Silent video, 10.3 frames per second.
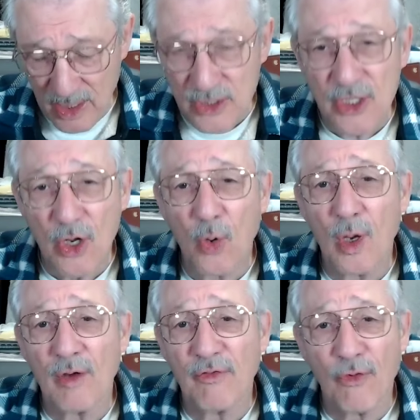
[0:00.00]

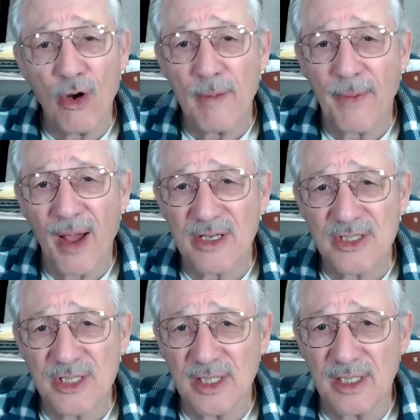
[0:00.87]
So foreign
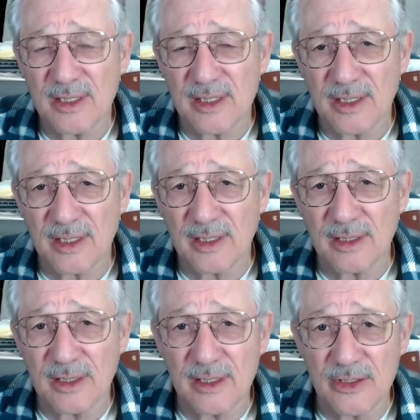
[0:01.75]
policy is
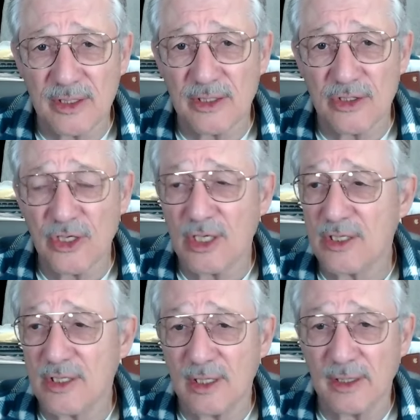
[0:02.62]

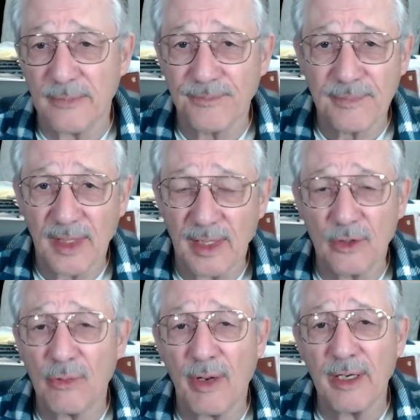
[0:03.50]
just
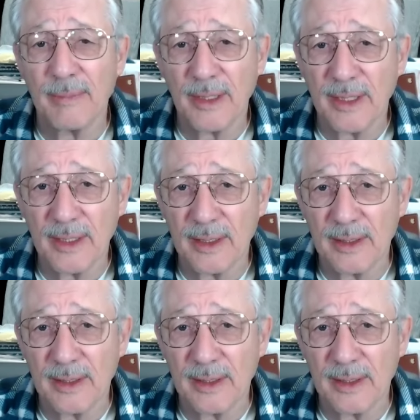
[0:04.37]
incredibly